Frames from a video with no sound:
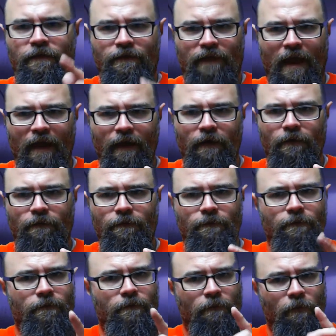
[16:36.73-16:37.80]
that
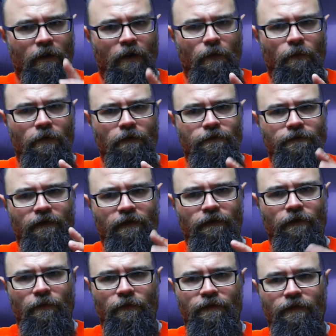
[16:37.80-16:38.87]
werewolf
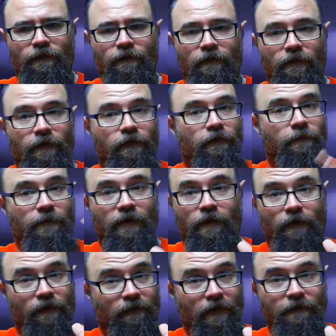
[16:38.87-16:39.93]
isn't on this list
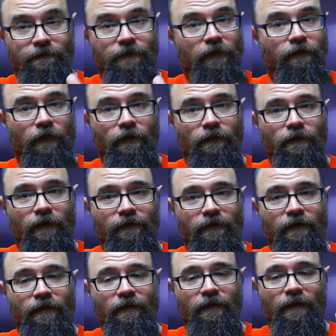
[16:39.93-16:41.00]
because he fits all the
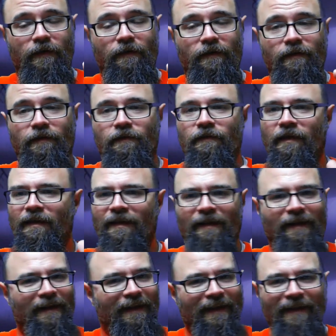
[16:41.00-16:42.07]
criteria is
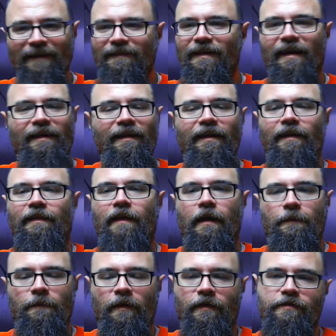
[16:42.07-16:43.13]
he's not in it
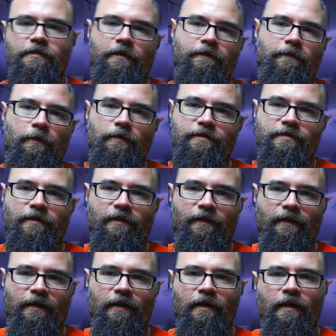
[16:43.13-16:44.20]
that much,
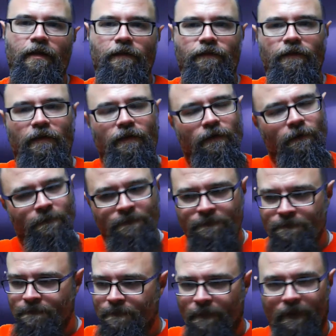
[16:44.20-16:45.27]
unfortunately. So
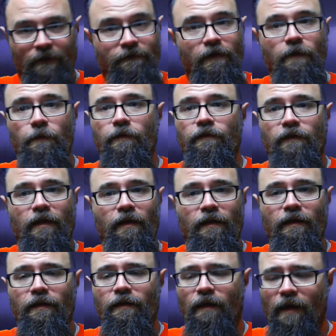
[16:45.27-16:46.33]
if he was in
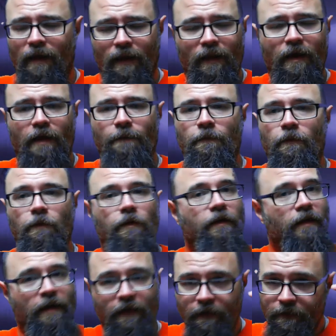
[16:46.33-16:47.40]
it a lot more,
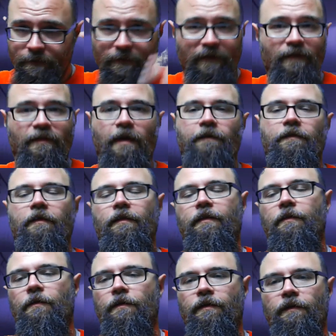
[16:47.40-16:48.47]
he would be definitely on